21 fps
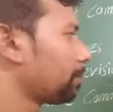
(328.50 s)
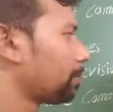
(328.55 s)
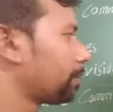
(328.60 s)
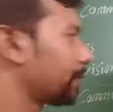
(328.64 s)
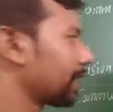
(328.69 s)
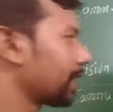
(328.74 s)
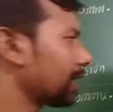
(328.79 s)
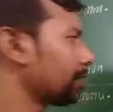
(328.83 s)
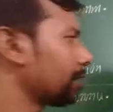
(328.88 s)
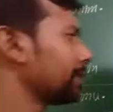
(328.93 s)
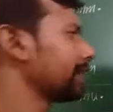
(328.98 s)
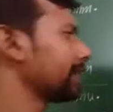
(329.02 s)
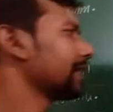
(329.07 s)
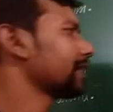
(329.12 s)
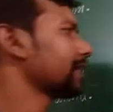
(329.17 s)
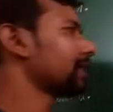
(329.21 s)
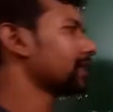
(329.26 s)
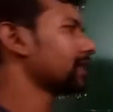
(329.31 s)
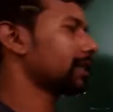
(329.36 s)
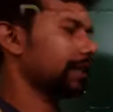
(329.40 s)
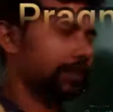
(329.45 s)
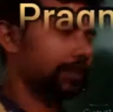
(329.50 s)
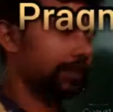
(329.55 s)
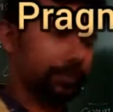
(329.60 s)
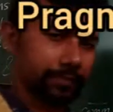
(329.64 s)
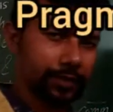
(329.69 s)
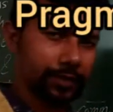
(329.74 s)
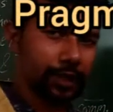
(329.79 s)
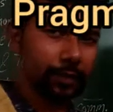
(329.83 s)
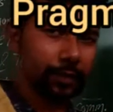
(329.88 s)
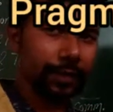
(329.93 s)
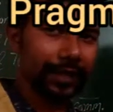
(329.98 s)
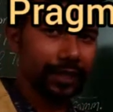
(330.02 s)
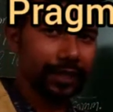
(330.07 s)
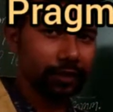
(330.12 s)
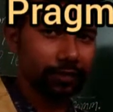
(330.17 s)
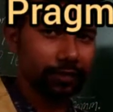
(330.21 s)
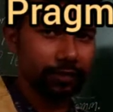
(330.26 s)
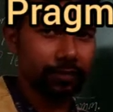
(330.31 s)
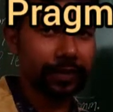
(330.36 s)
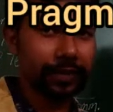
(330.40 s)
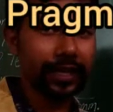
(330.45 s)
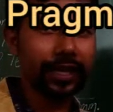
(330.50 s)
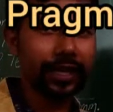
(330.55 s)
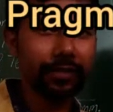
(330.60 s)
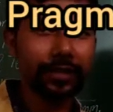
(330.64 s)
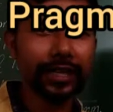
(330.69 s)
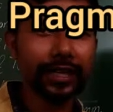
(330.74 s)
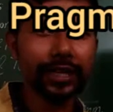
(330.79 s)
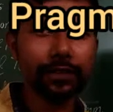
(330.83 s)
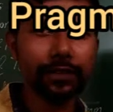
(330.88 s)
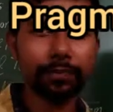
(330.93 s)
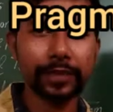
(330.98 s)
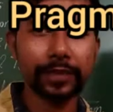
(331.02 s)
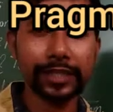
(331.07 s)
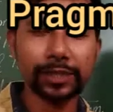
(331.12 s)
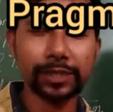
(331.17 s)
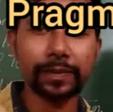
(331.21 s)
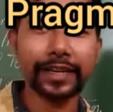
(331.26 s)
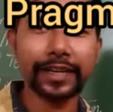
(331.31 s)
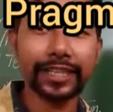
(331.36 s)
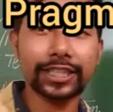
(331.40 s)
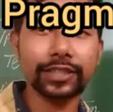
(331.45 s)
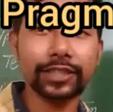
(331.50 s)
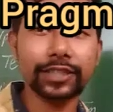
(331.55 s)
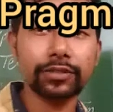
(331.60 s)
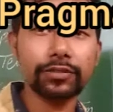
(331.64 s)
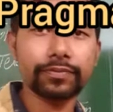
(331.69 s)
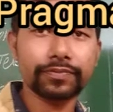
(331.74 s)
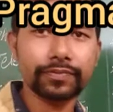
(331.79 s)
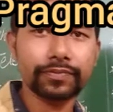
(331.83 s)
Pragmatic perspective. Pragmatic perspective